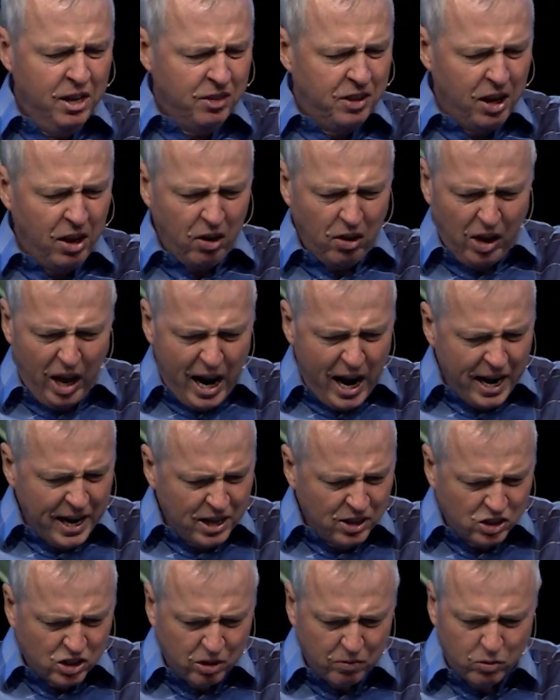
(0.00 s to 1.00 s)
the
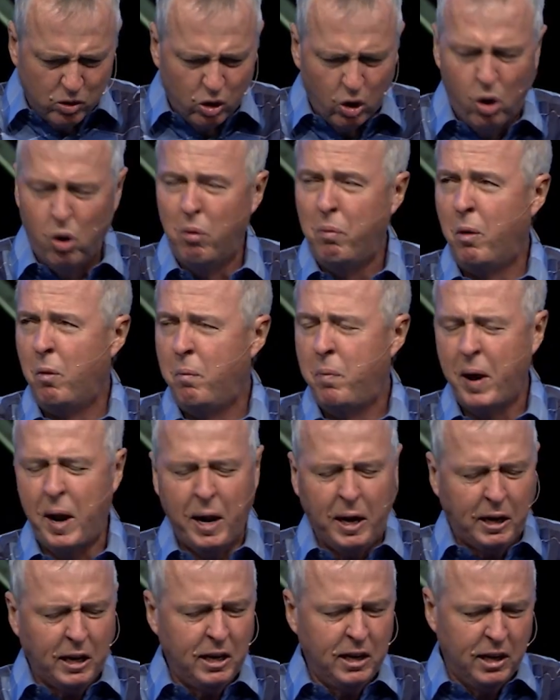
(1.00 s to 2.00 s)
alliance of global
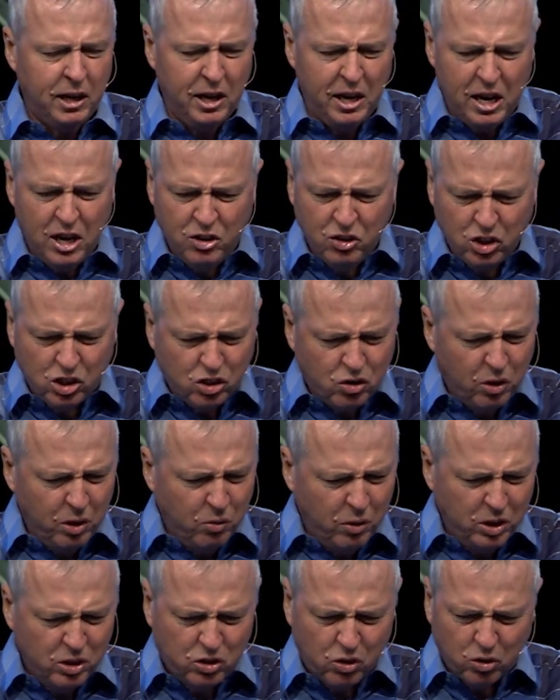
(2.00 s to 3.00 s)
banking and industry
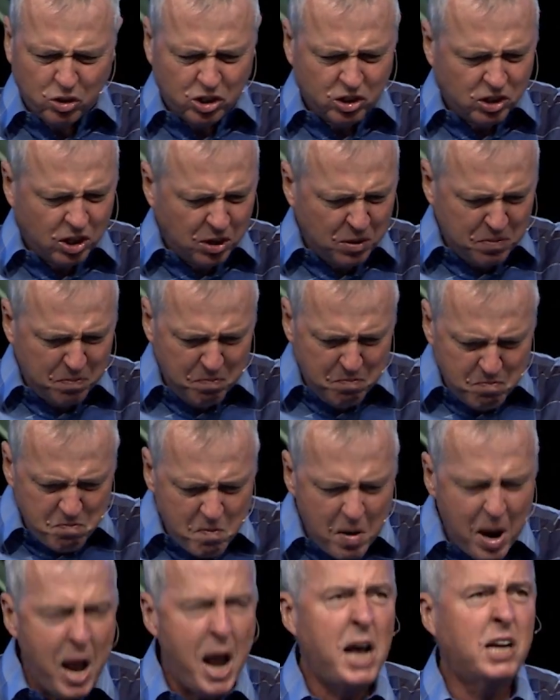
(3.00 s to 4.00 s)
resources is
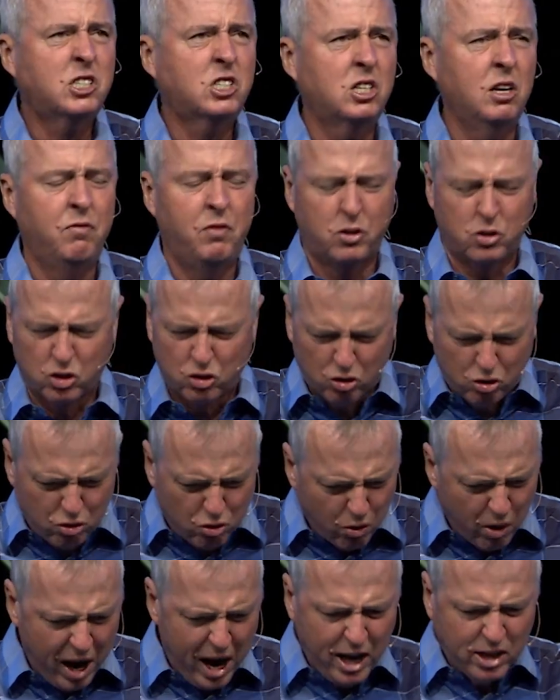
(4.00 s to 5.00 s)
massive. There's
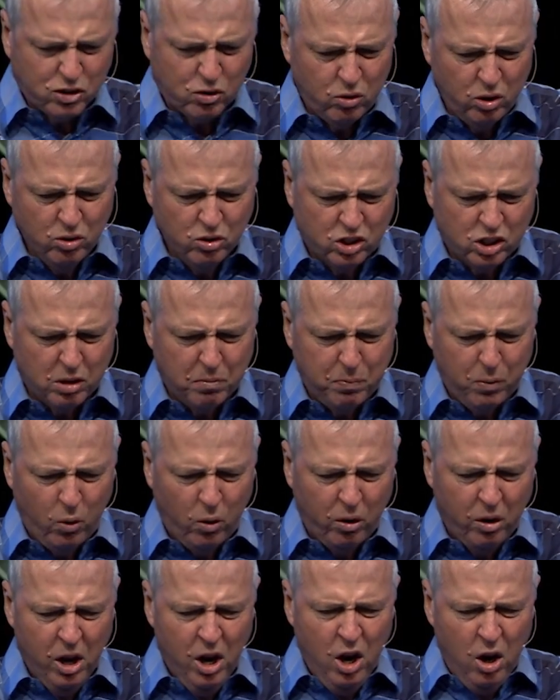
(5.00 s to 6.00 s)
grassroots
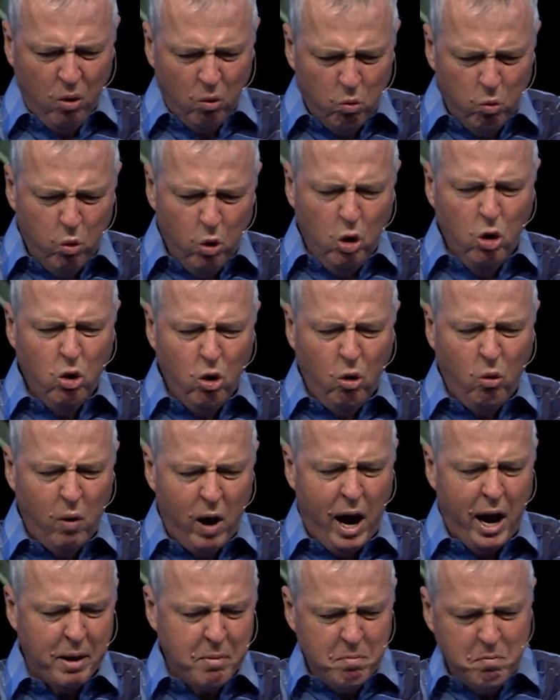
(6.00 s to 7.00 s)
support
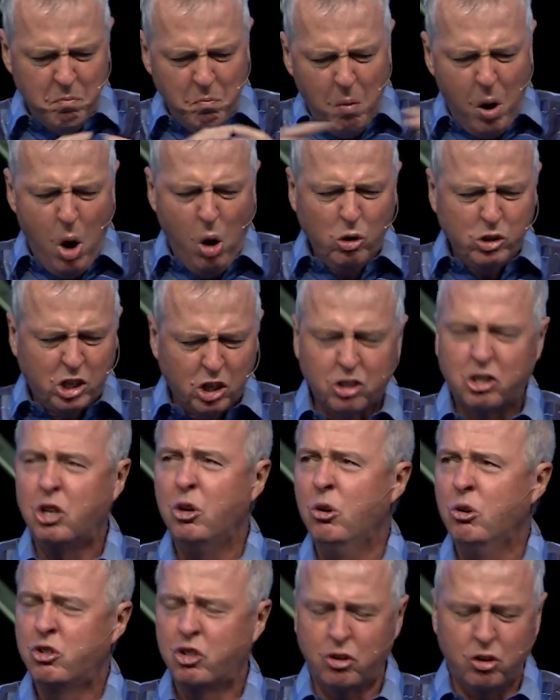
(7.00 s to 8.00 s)
worldwide.
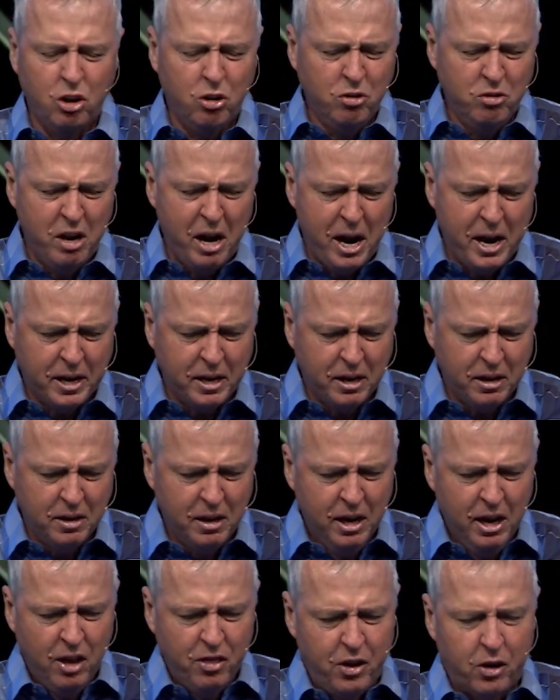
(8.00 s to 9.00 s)
Multitudes are united.
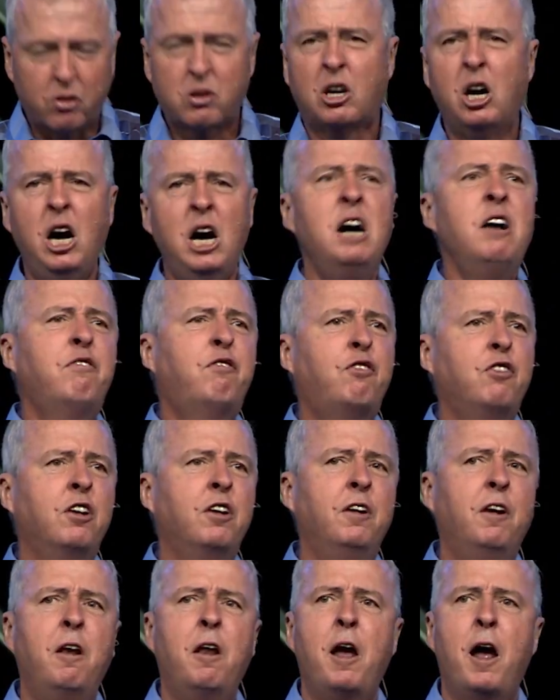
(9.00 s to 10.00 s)
They're
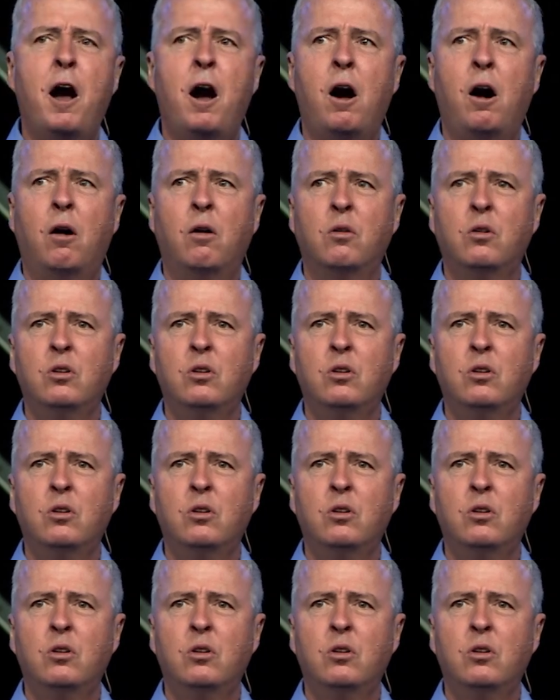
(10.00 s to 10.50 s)
confident now.